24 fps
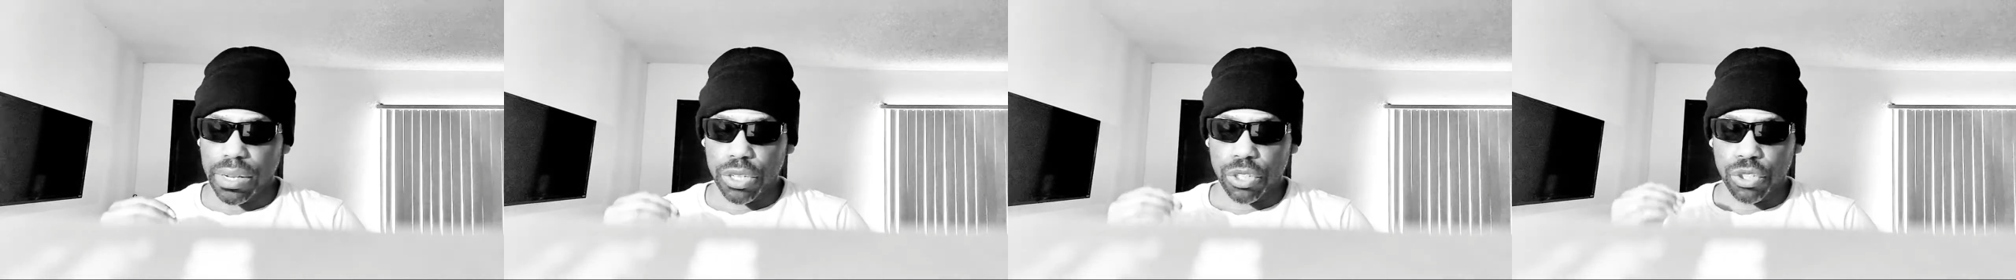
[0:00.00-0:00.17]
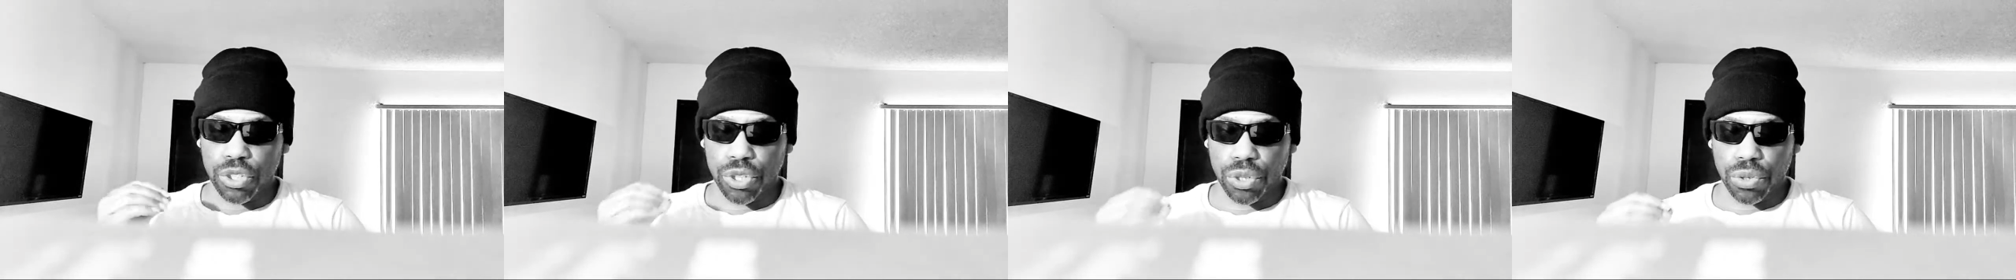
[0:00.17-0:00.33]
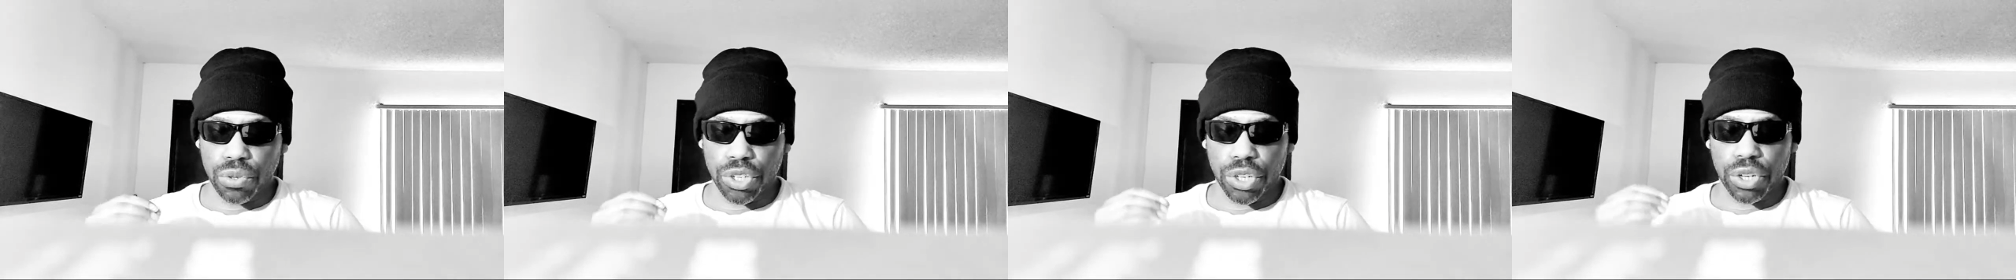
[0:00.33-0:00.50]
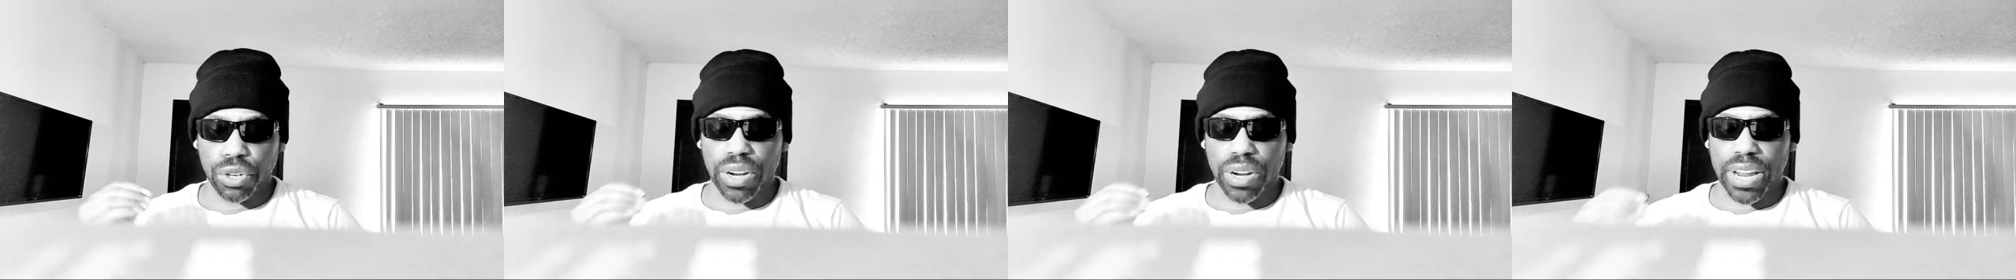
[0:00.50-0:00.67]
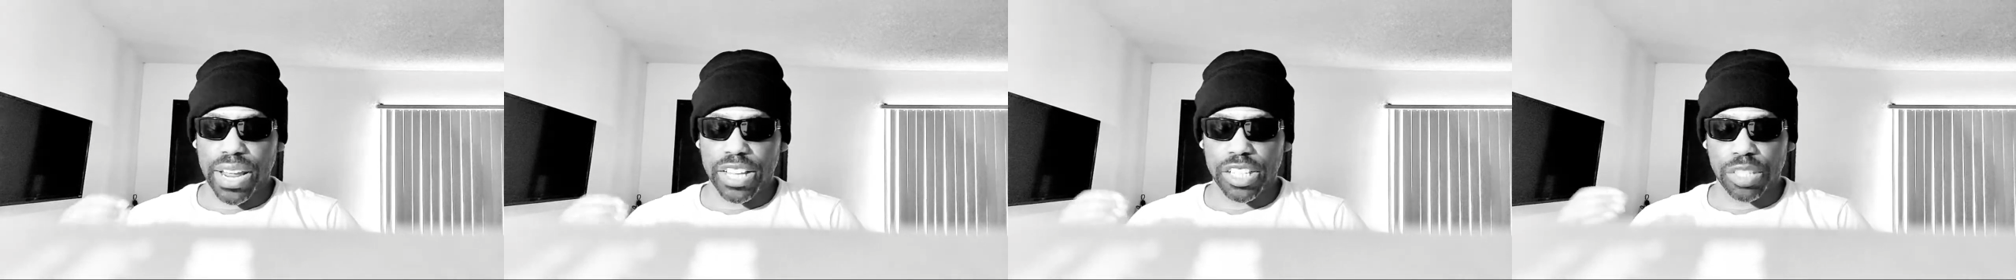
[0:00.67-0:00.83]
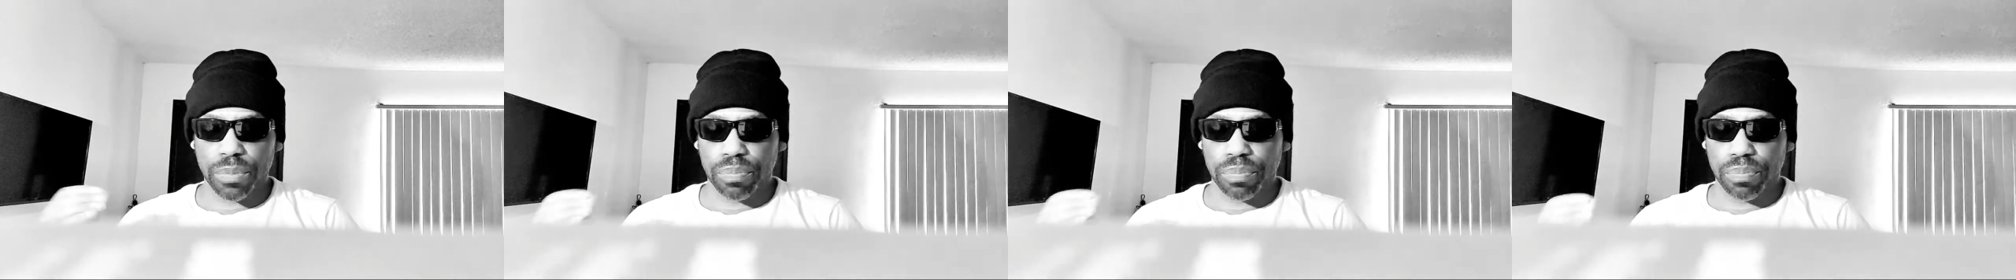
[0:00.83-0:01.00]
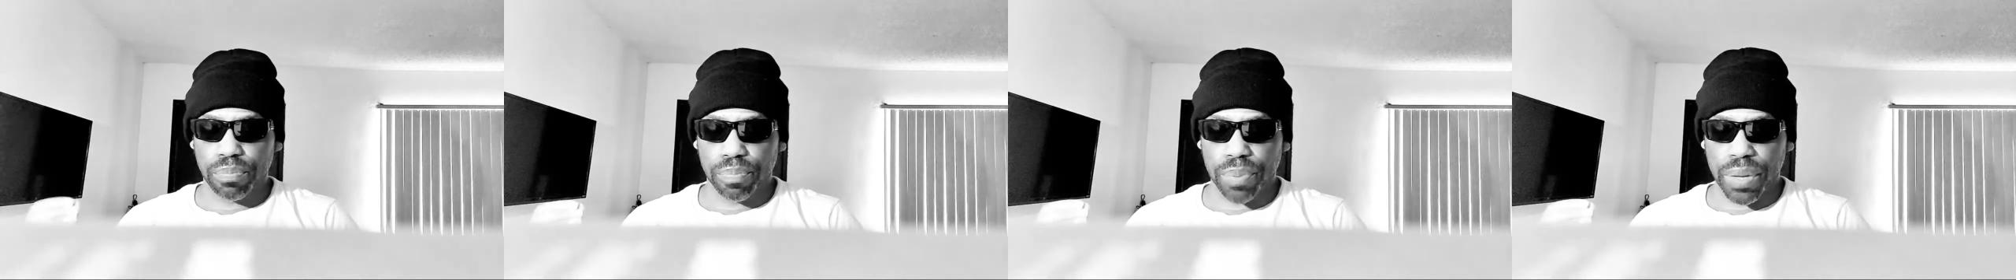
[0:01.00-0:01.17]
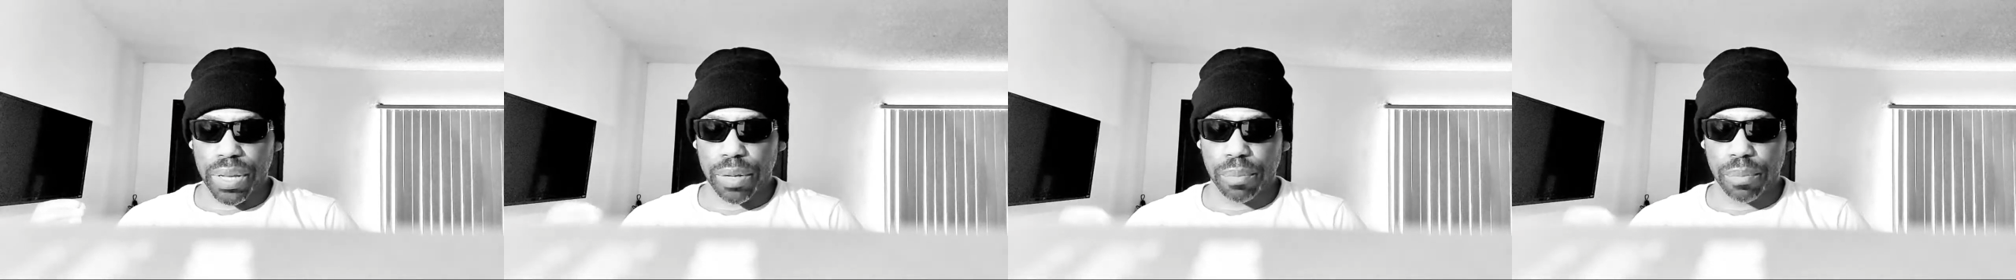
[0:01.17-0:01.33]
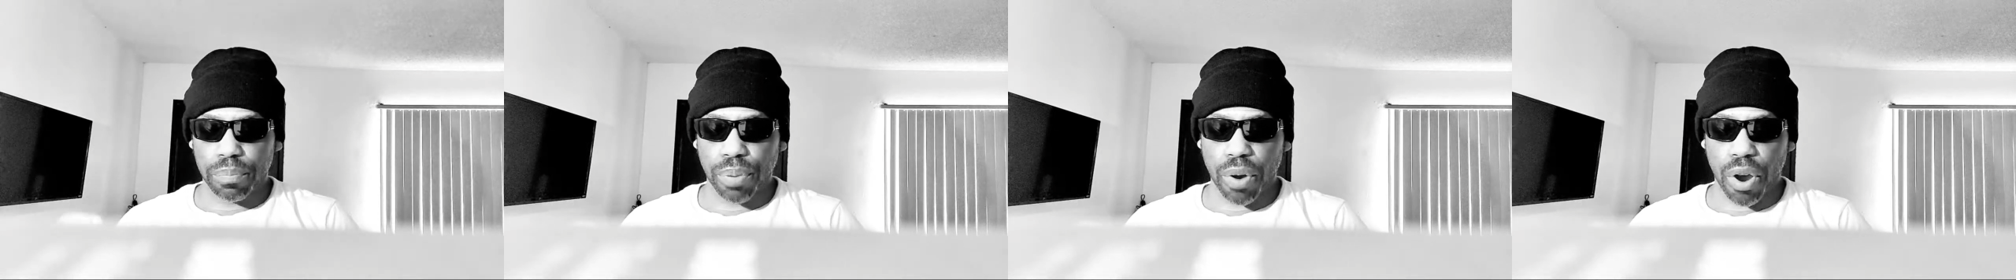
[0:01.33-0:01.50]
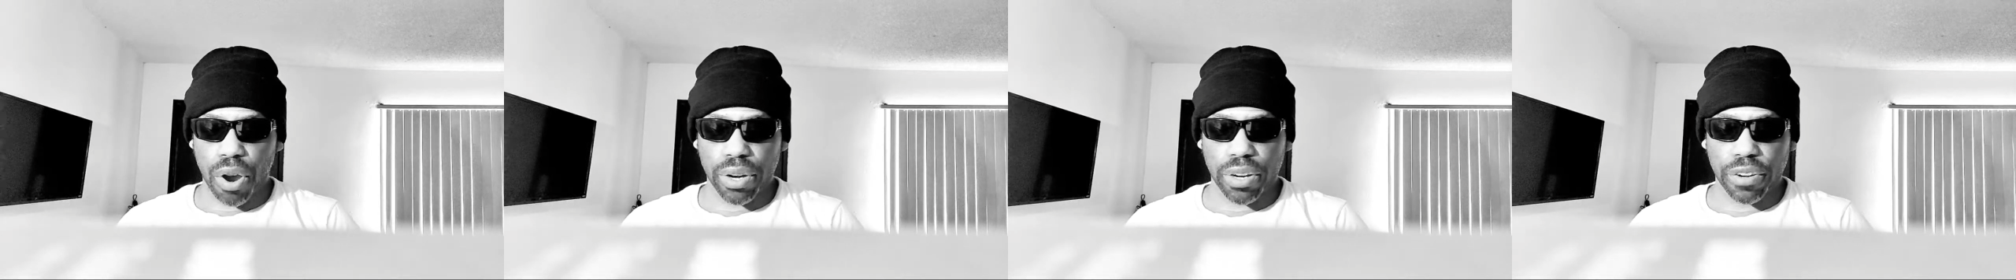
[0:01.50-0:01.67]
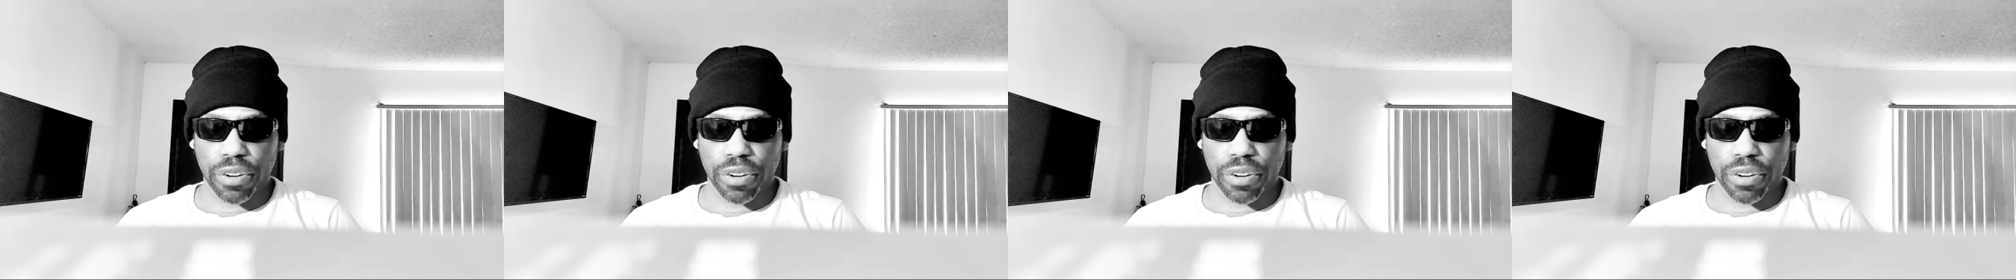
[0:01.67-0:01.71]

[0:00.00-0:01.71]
Junior as being part